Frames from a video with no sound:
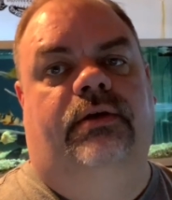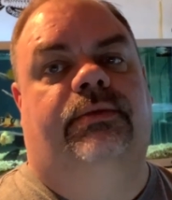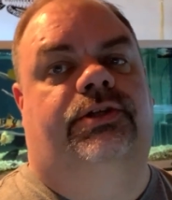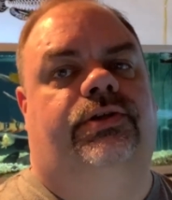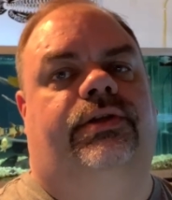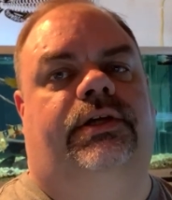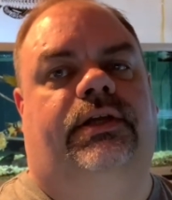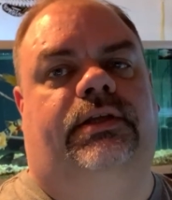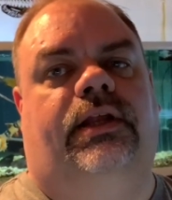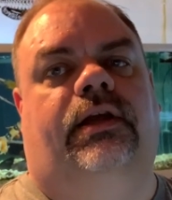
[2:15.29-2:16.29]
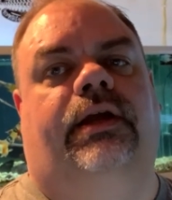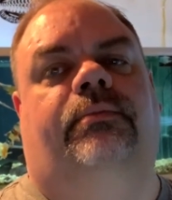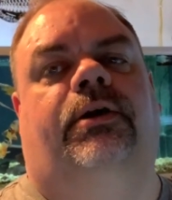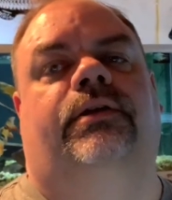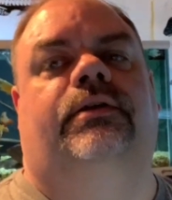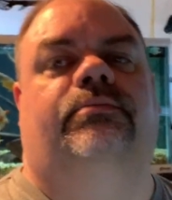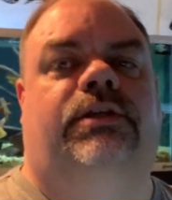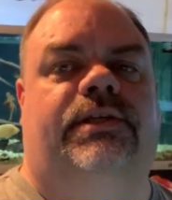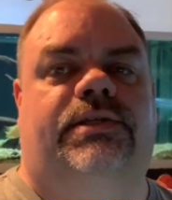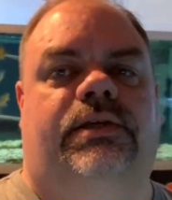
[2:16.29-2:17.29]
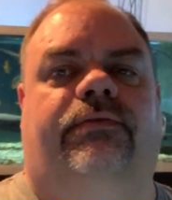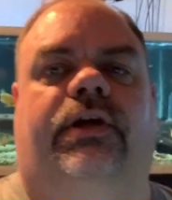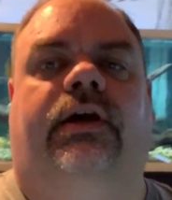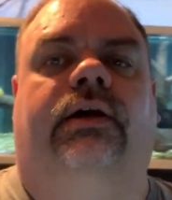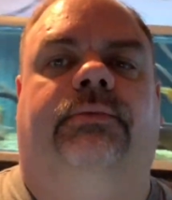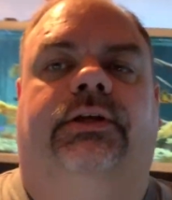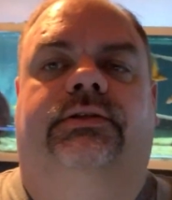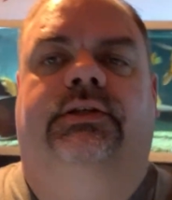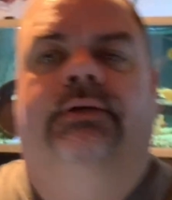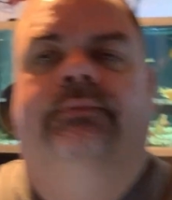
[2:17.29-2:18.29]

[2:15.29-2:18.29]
make sure that you hit that like button, and please leave a comment.